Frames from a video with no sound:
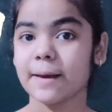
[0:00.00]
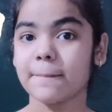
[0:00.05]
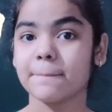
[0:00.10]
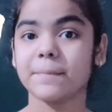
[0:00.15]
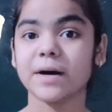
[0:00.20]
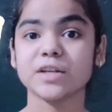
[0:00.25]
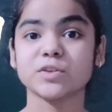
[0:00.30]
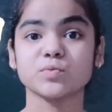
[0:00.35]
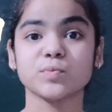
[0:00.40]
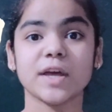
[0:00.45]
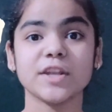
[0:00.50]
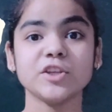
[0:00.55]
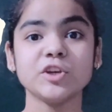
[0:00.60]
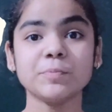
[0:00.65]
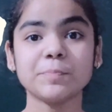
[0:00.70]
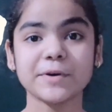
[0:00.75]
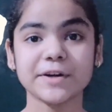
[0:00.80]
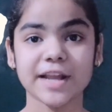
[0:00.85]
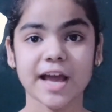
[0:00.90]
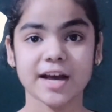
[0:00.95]
but when you
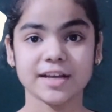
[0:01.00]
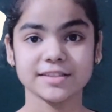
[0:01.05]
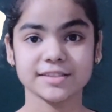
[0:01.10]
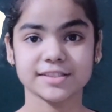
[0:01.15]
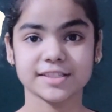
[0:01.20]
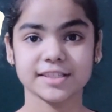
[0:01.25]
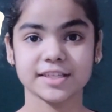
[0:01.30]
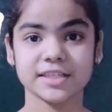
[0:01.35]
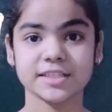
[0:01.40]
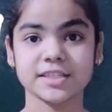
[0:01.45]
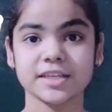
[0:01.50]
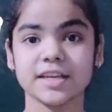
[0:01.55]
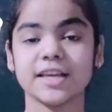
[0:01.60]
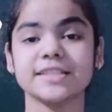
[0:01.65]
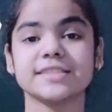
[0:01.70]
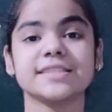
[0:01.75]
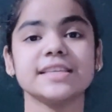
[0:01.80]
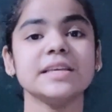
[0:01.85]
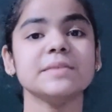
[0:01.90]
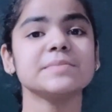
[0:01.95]
pronounce it,
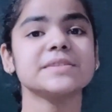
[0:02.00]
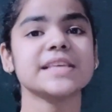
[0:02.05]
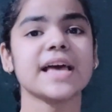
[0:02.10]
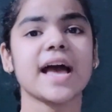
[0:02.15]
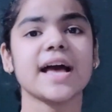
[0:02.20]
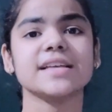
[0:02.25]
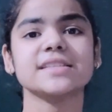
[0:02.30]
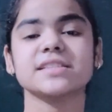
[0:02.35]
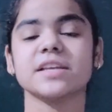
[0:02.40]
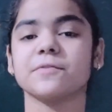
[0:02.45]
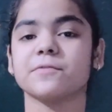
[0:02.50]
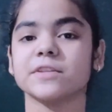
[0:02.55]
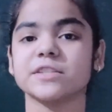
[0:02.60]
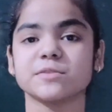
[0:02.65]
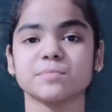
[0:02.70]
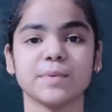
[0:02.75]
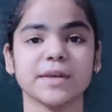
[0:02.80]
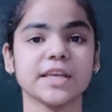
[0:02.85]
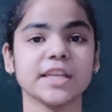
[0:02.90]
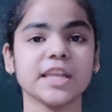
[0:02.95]
it seems as if it's
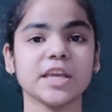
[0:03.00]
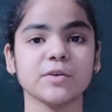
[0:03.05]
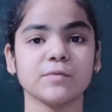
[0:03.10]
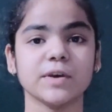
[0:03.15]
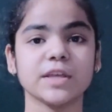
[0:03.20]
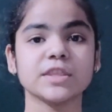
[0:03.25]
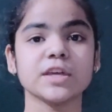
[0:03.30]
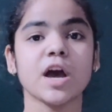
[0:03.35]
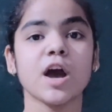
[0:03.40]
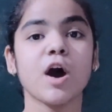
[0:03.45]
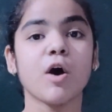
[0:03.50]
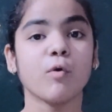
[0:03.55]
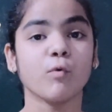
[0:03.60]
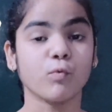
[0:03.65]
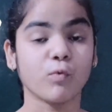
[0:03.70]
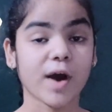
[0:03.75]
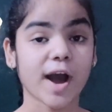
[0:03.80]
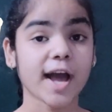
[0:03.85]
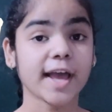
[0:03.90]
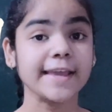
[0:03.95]
beginning with
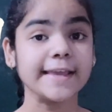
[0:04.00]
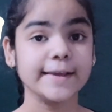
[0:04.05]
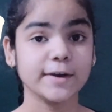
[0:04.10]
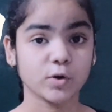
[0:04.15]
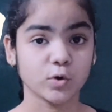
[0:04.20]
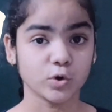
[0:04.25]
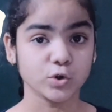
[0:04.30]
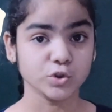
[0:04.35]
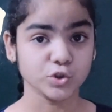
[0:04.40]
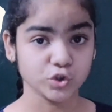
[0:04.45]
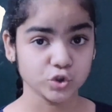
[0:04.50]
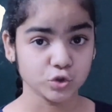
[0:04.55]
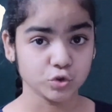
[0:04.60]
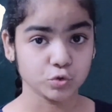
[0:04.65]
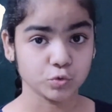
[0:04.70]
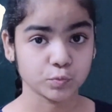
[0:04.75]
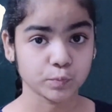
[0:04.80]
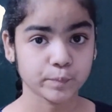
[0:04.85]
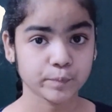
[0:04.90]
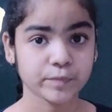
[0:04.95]

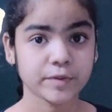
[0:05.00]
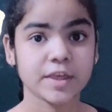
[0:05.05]
Y-O-U.